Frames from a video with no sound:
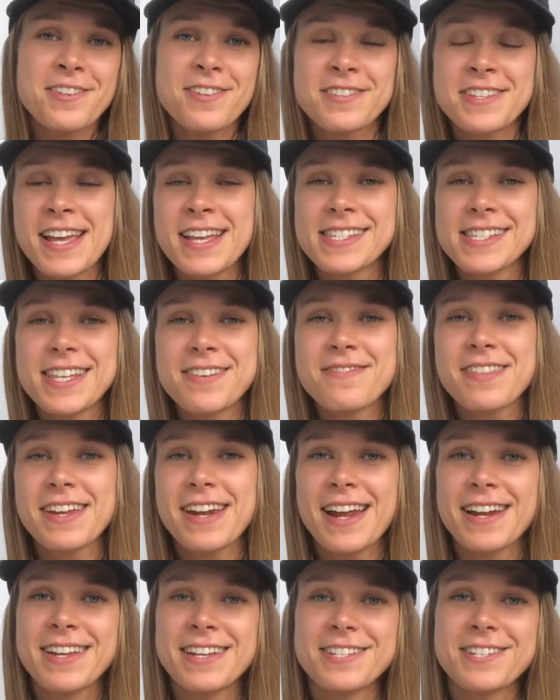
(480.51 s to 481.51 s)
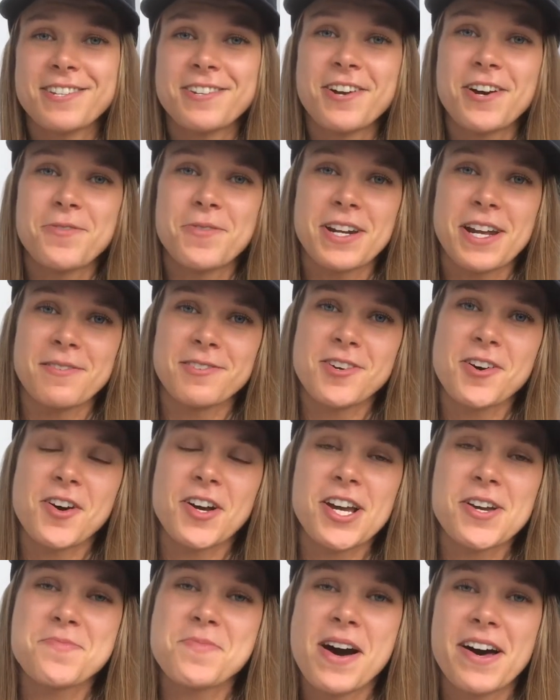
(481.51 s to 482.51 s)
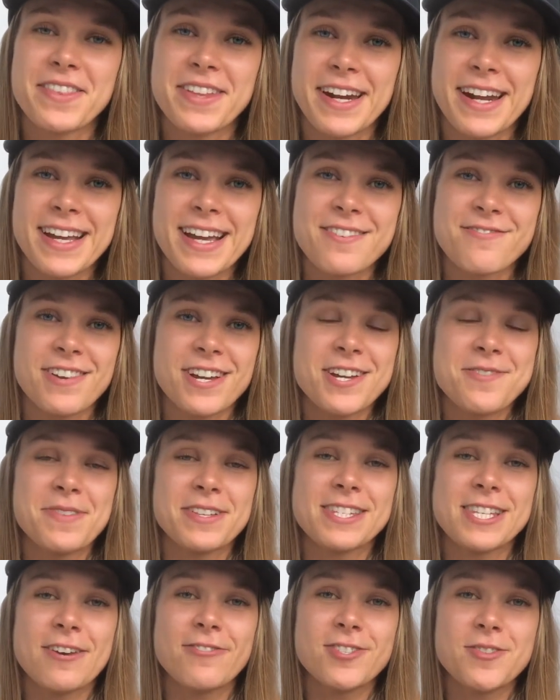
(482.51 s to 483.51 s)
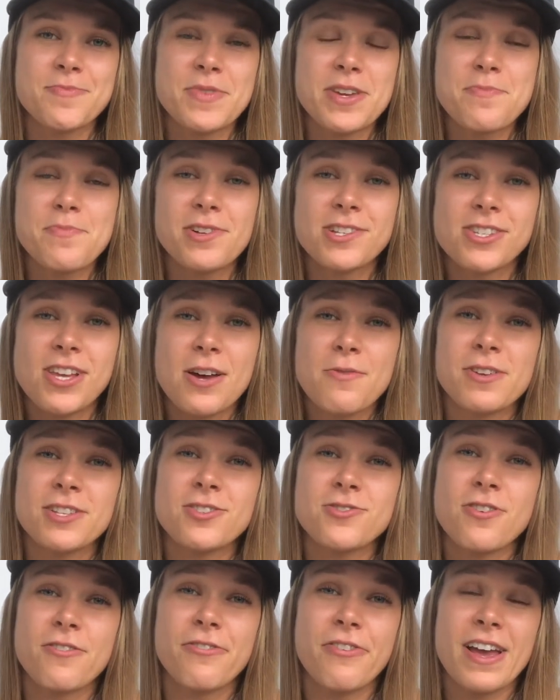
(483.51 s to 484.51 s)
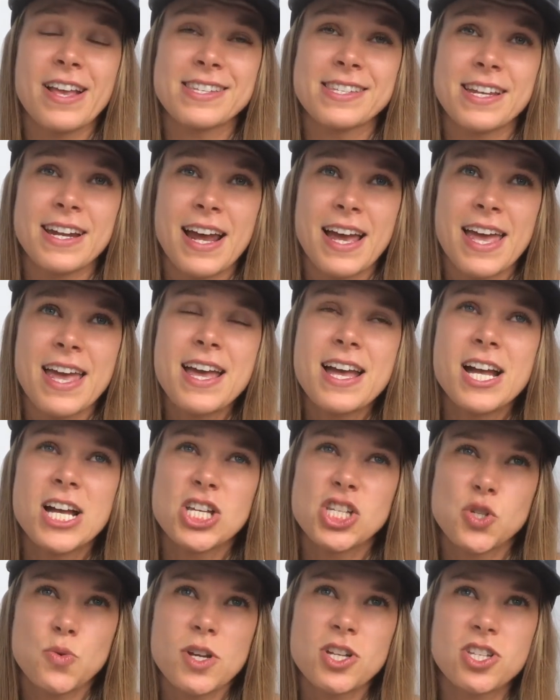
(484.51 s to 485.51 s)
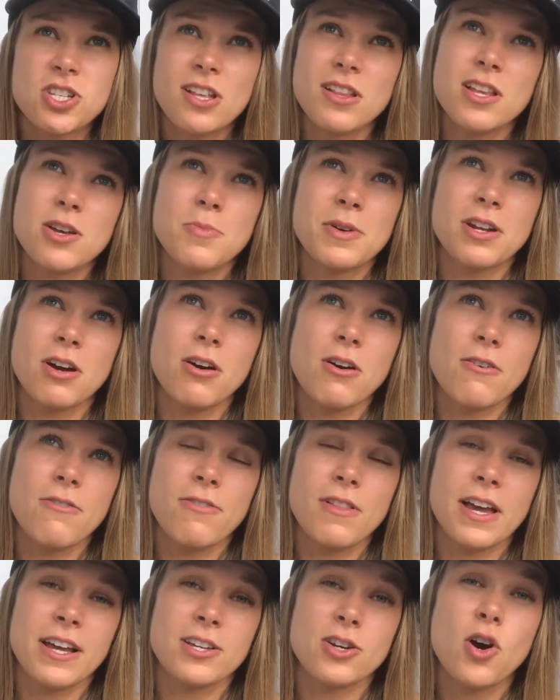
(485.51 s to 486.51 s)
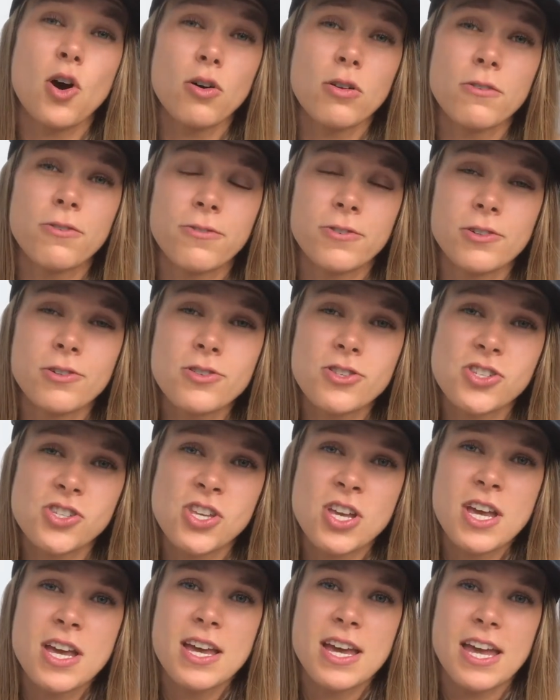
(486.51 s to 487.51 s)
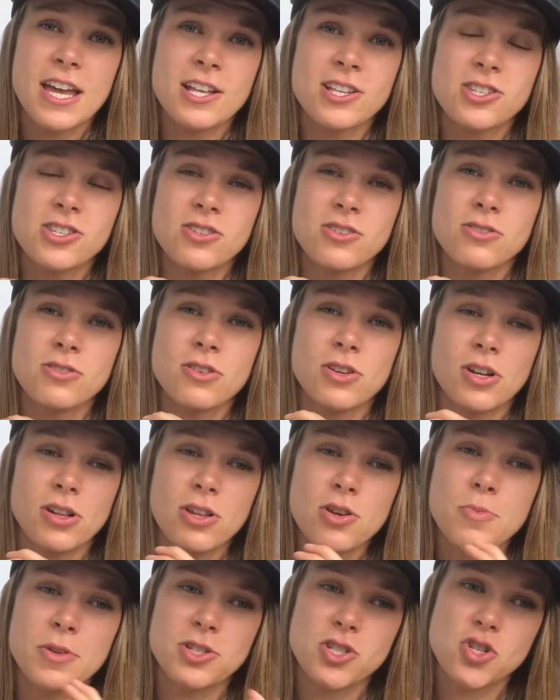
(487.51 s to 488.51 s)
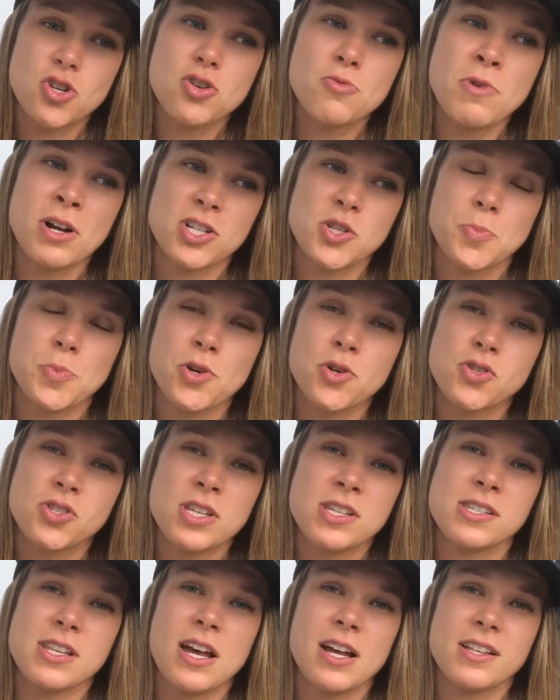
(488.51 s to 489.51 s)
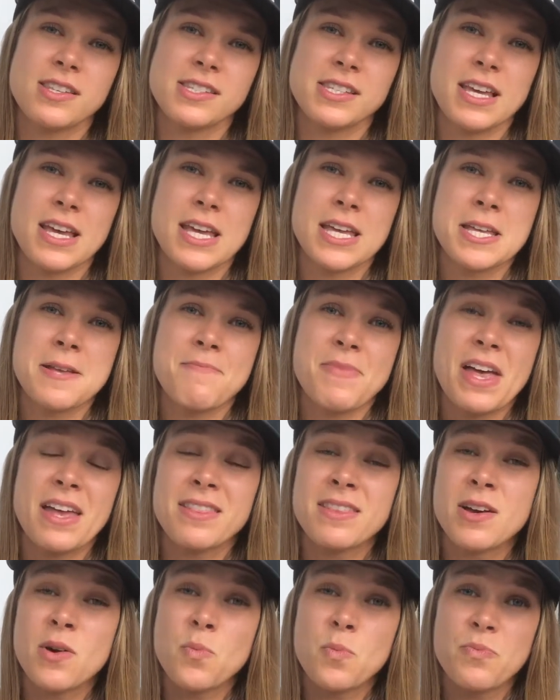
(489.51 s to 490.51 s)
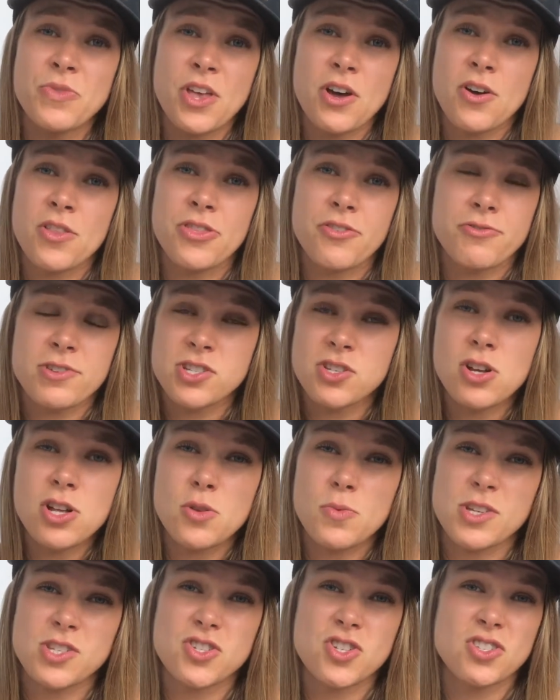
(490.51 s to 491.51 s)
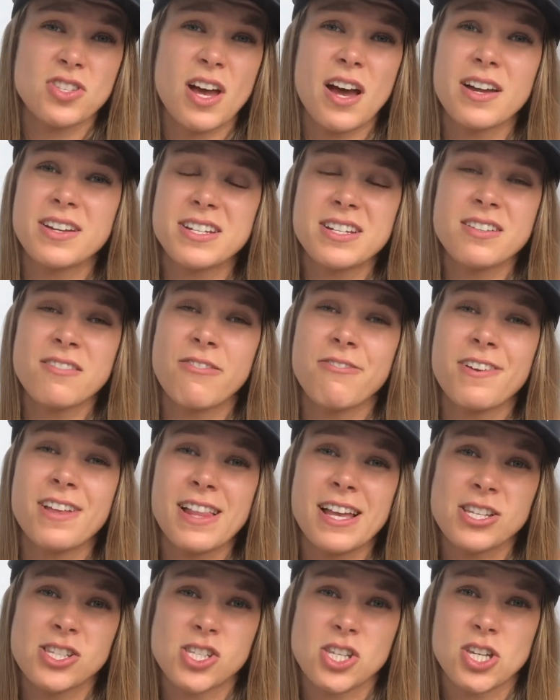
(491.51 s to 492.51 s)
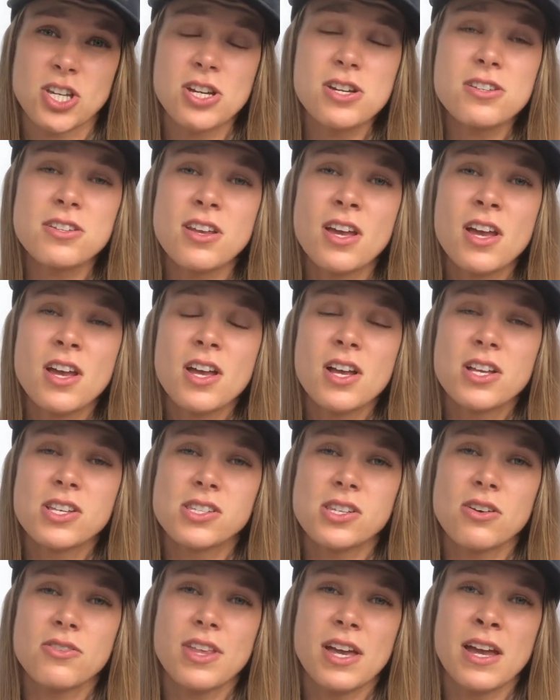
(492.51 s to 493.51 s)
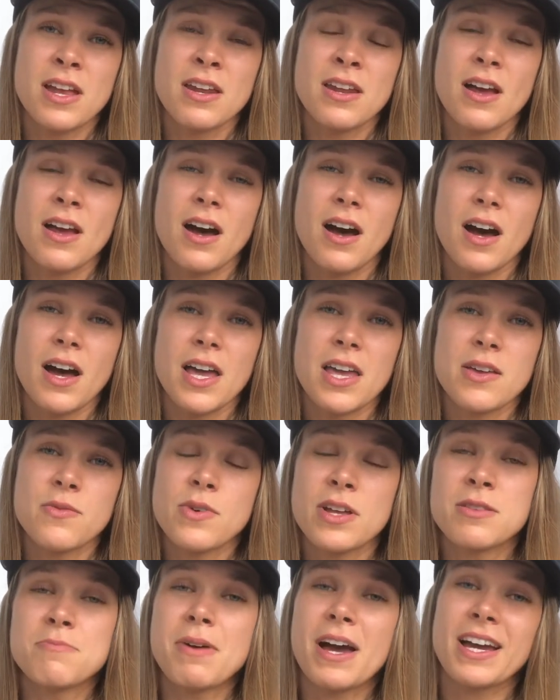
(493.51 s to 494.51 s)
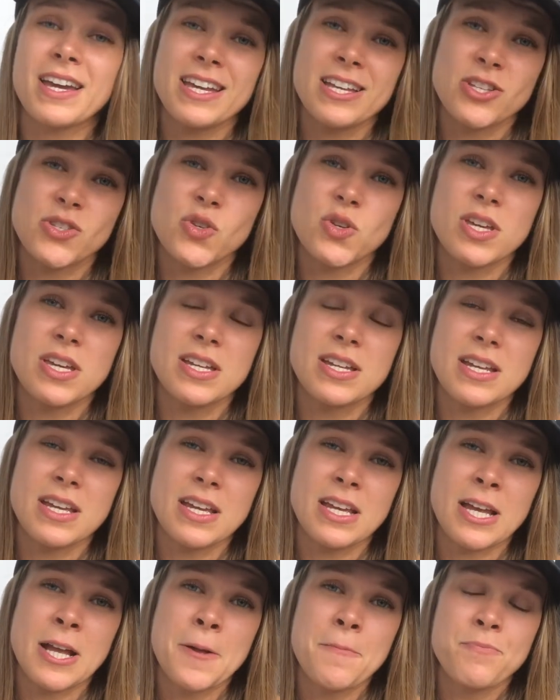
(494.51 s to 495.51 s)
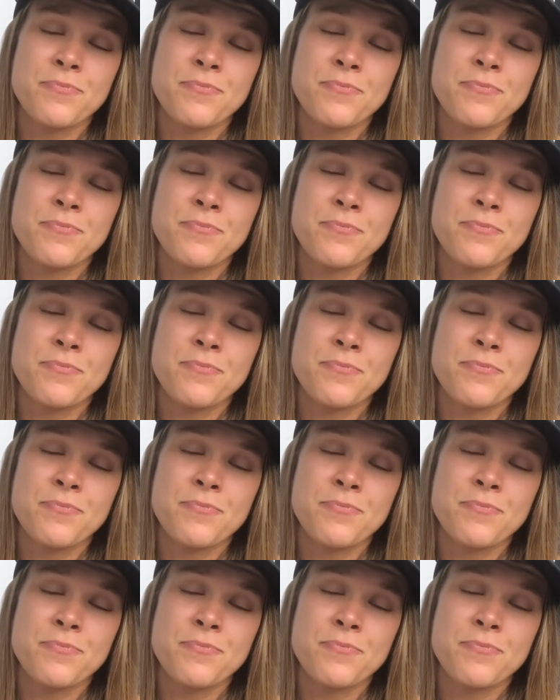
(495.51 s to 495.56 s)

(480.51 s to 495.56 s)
test them, that I need to know what I'm talking about, that I can recommend stuff to people. So I went through a phase that I switched a little bit off like whole foods into a little bit too much processed, I'd say, and the result was just that I didn't feel as good. So then I went back into eating